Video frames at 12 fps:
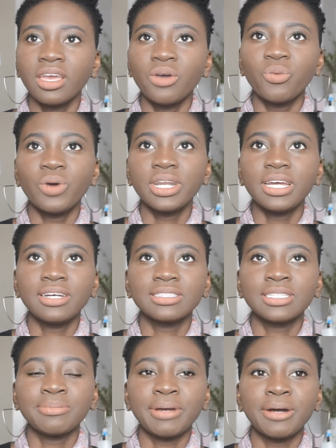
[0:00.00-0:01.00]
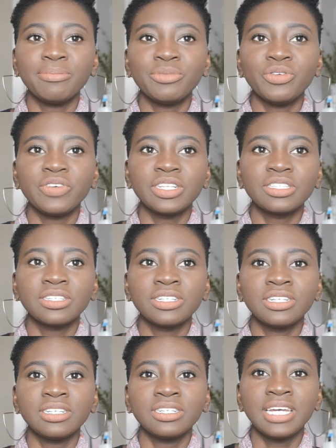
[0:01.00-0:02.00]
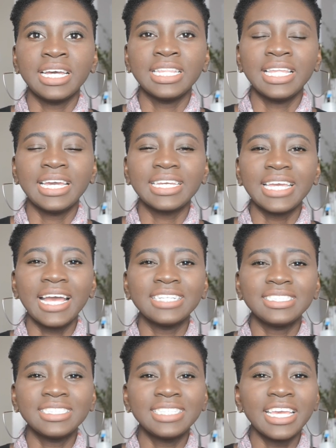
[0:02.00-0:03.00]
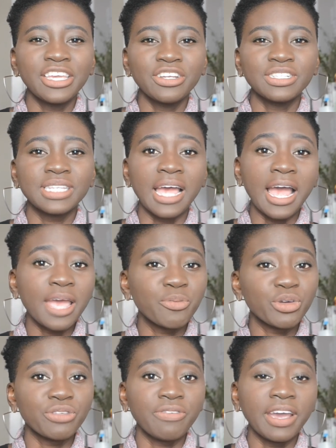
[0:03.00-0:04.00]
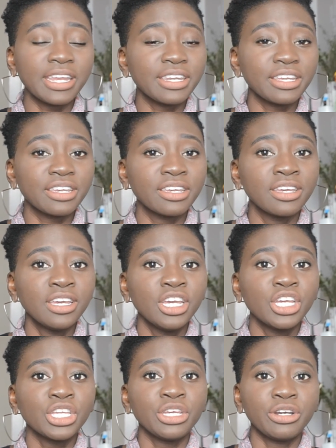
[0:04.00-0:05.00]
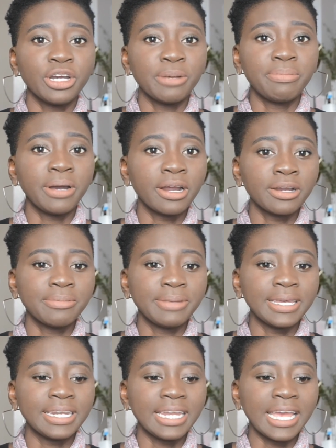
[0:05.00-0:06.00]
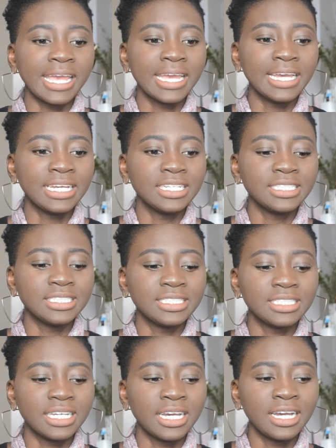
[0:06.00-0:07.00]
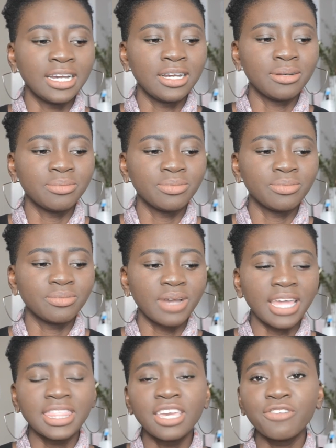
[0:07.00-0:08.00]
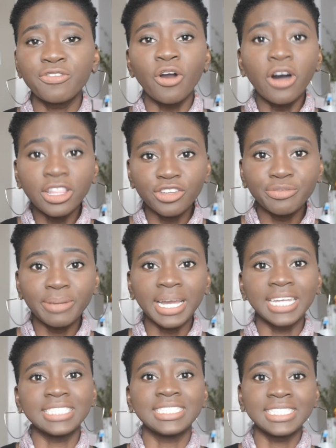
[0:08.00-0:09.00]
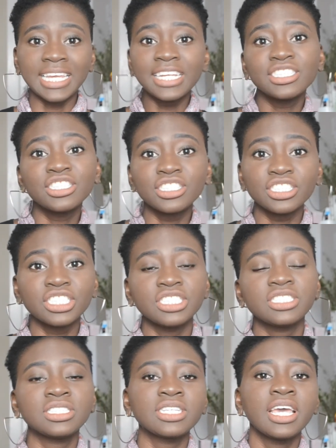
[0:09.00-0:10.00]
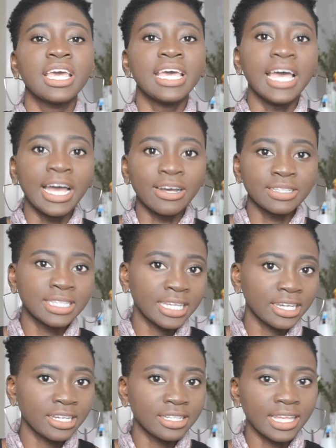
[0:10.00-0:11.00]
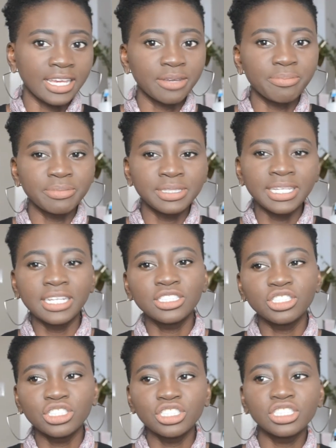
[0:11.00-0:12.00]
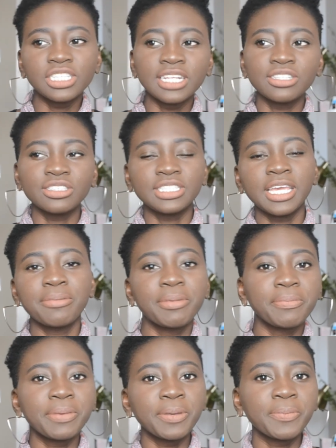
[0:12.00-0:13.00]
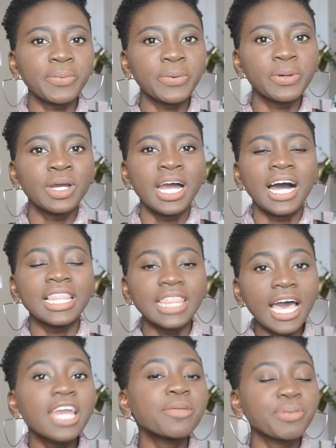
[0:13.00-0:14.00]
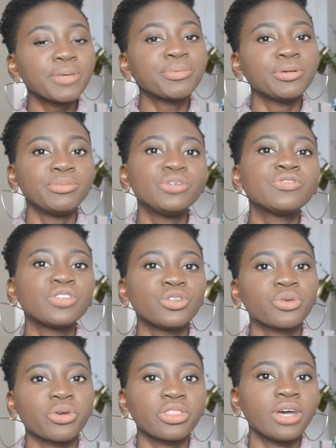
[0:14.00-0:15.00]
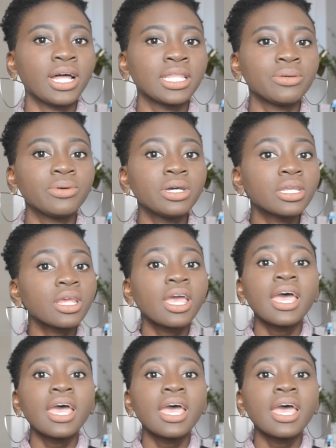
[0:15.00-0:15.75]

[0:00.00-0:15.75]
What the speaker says: What else about moving to LA? Yeah, just take your time with finding your apartment. And I think for all of my dancers out there, like dancers, entertainment people, a lot of people move to North Hollywood.